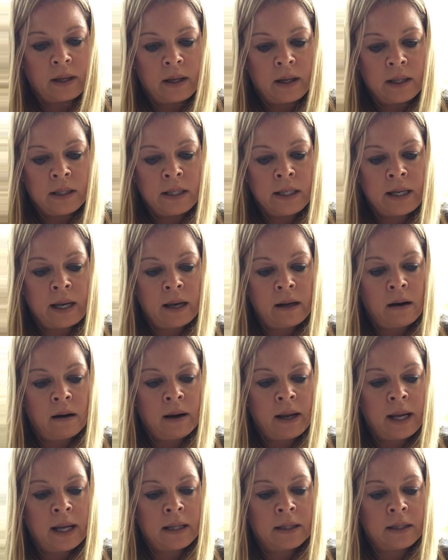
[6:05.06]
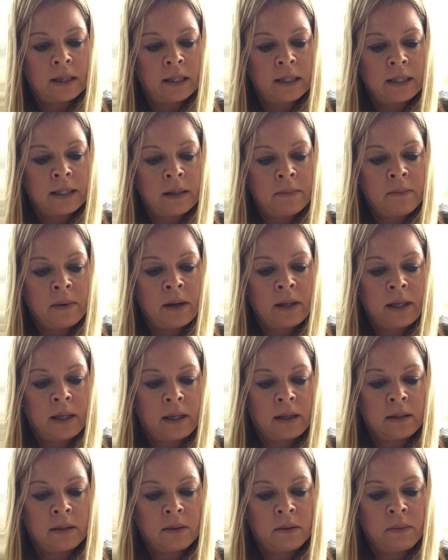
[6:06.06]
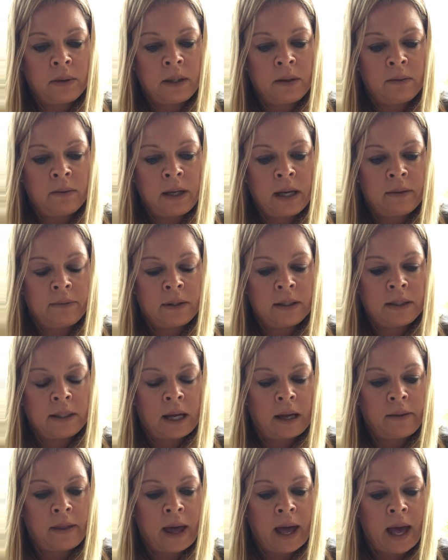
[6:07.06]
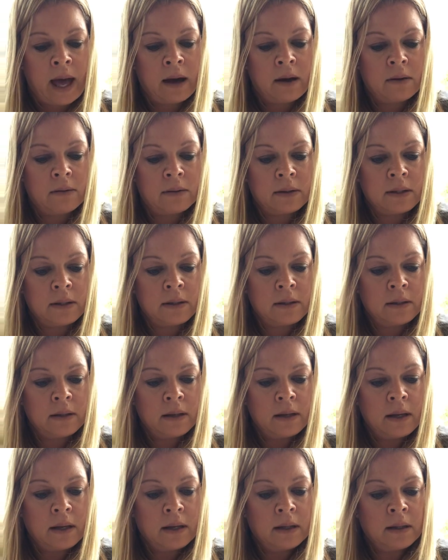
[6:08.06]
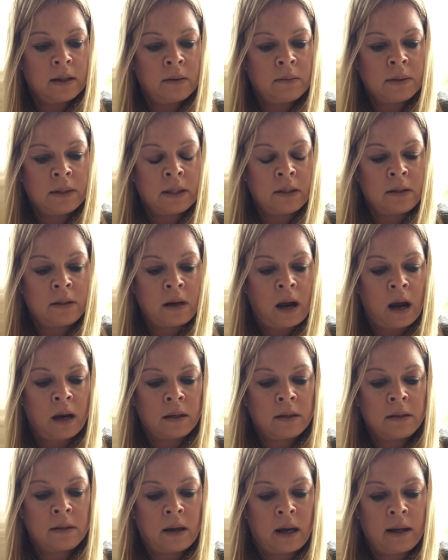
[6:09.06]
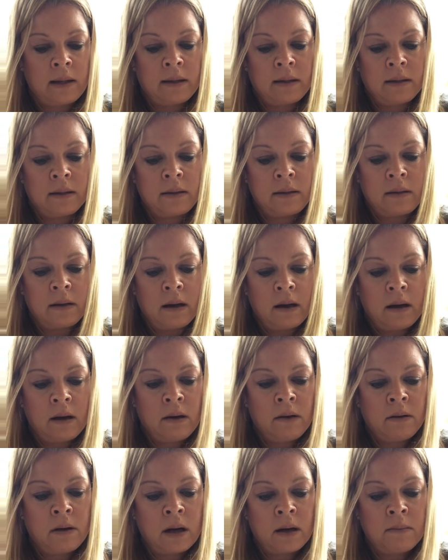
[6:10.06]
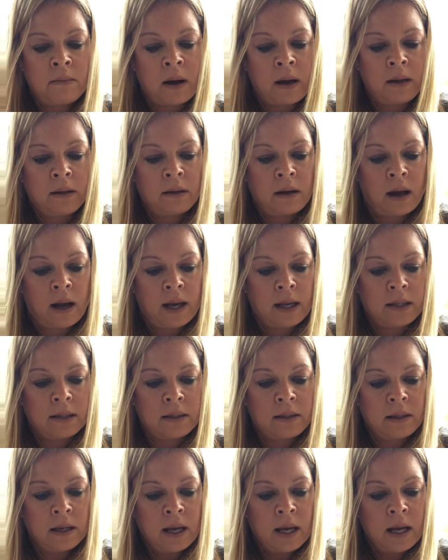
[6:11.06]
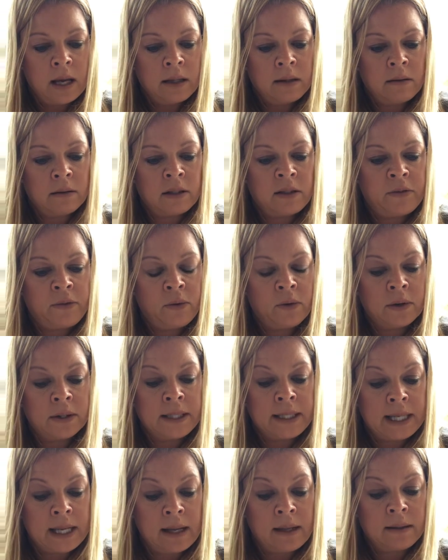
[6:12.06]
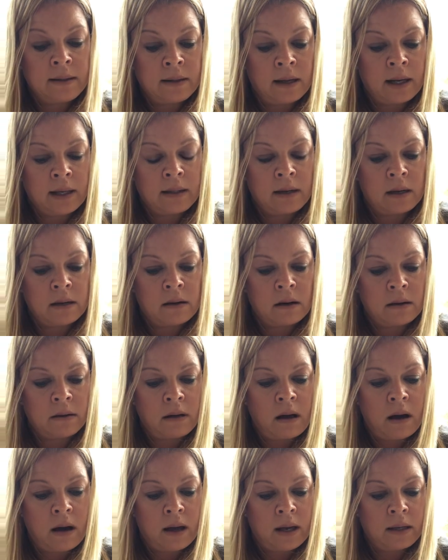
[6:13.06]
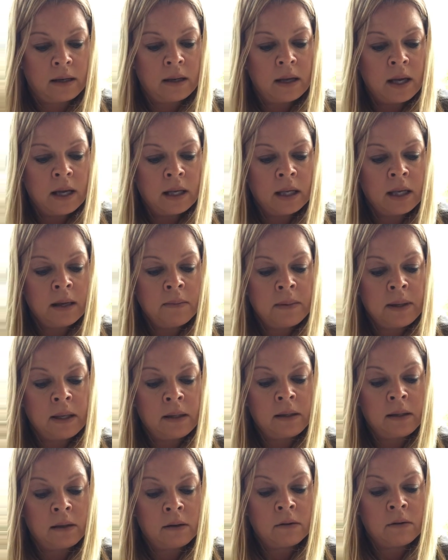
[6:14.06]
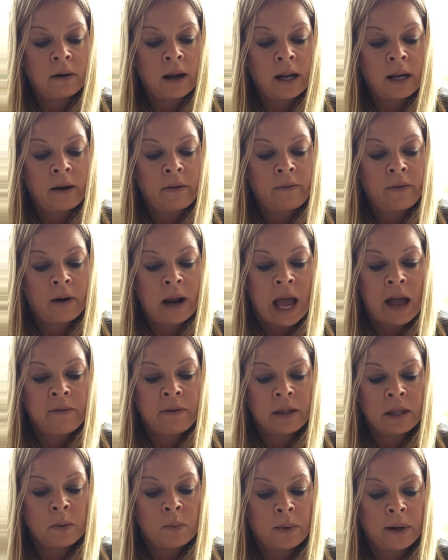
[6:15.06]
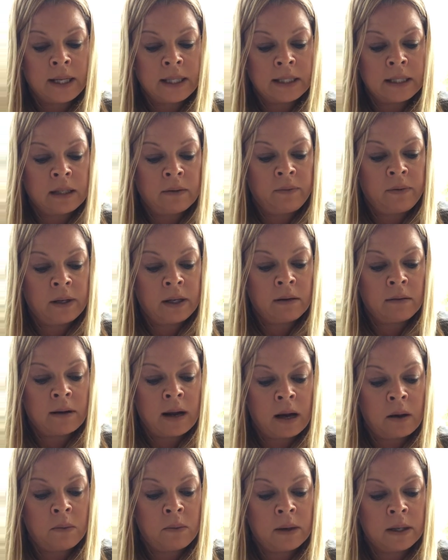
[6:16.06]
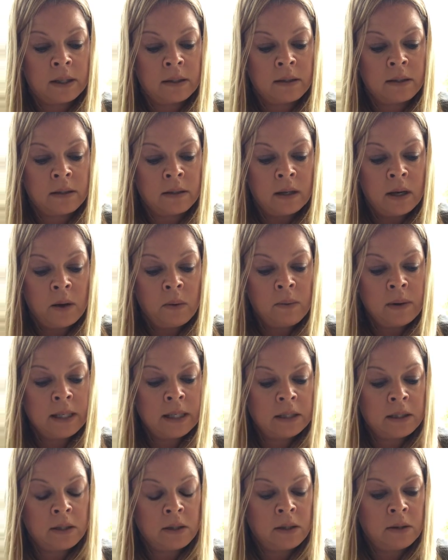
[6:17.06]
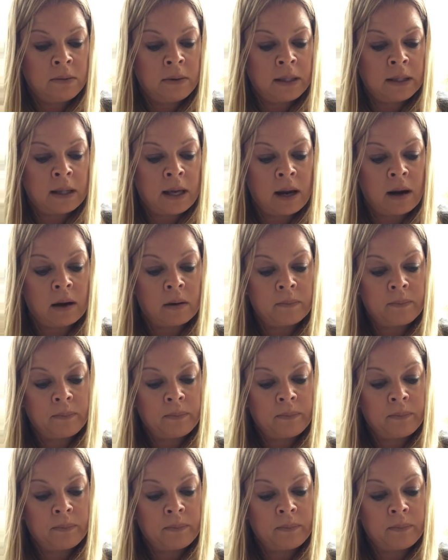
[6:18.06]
To get our hands on some money so we don't have to sell the house. There was a shocked silence. Oh, come on, guys. There's a for sale sign on our lawn. Give me a little credit for having the brains to figure out what it's doing there.